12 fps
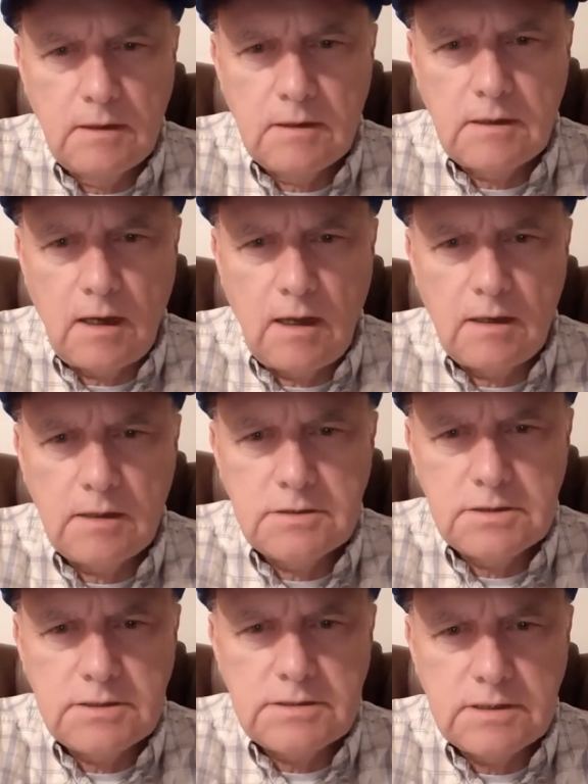
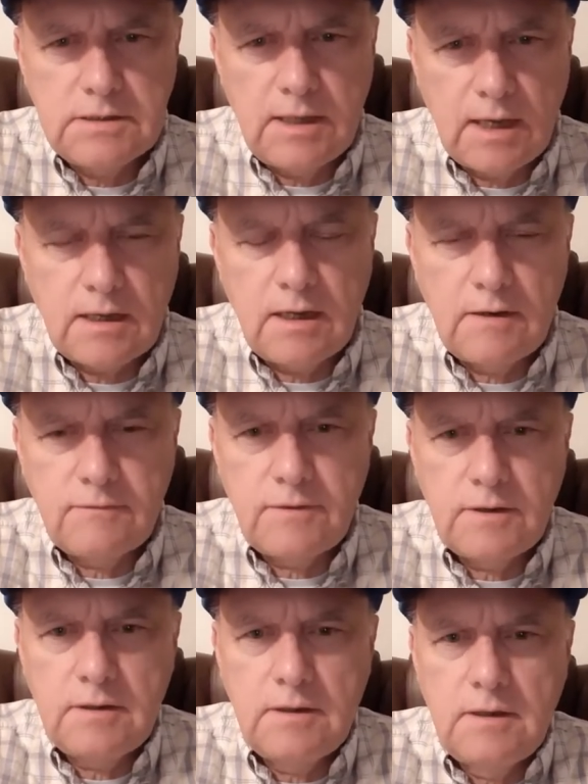colleges and that kind of
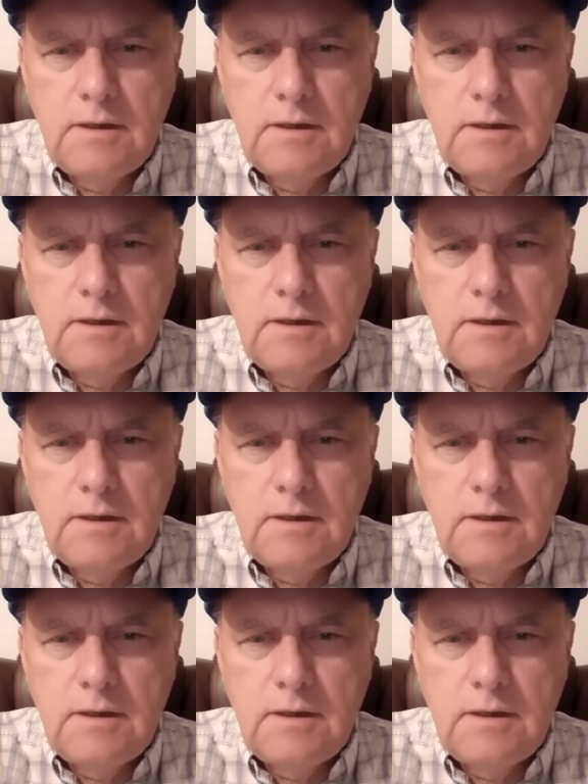thing.